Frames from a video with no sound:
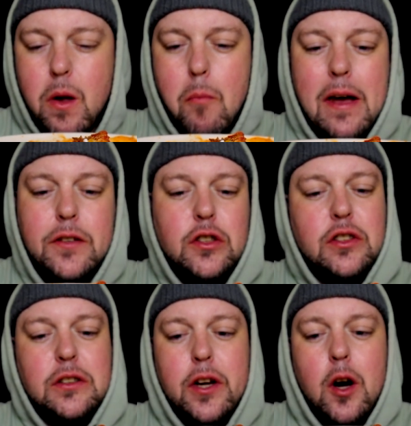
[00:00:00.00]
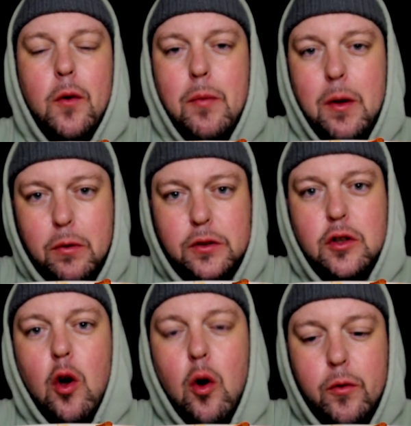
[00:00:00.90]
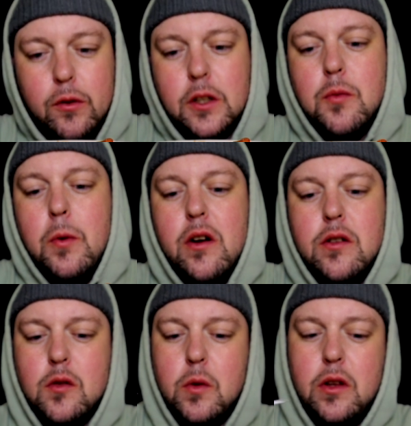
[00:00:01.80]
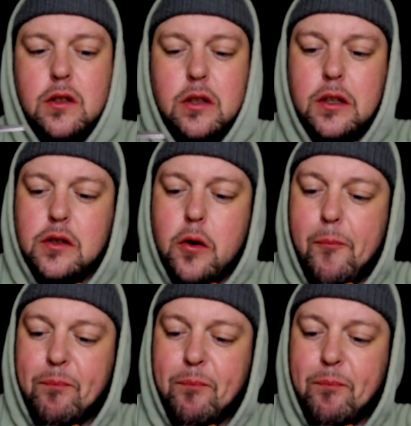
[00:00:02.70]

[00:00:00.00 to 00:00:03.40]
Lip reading: messages in there with people's own experiences with these things,